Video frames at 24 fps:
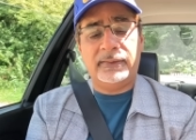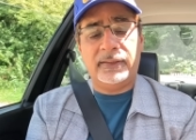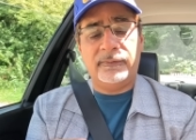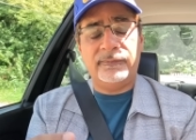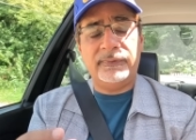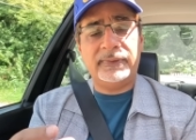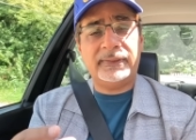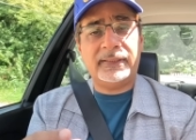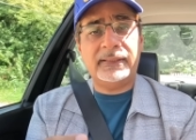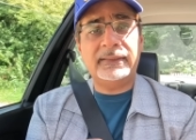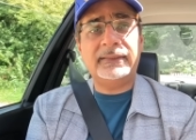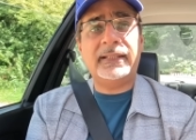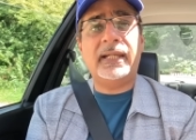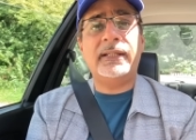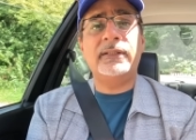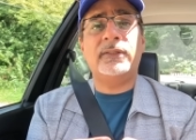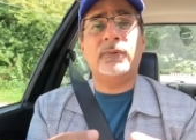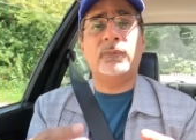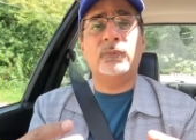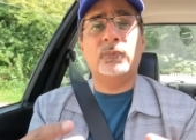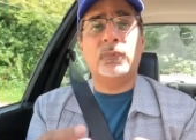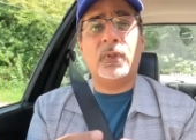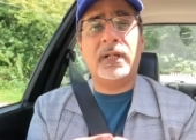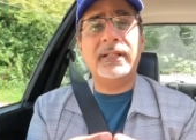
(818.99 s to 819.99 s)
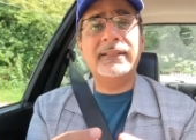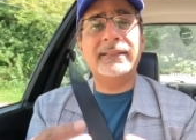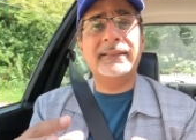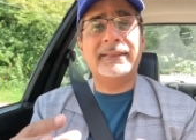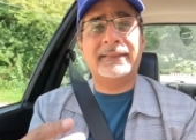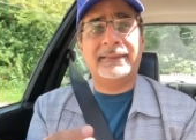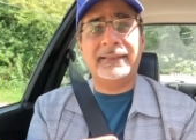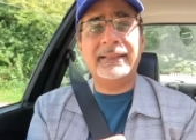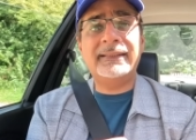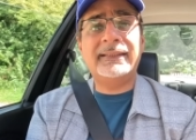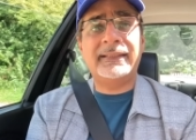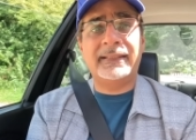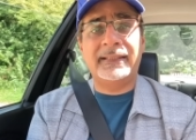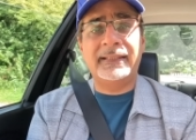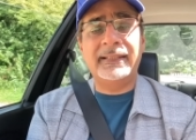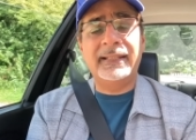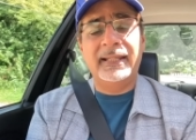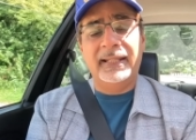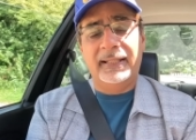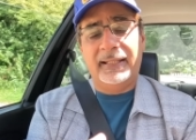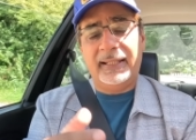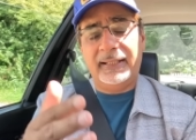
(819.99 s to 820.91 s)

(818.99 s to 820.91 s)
So if it's contained to one city,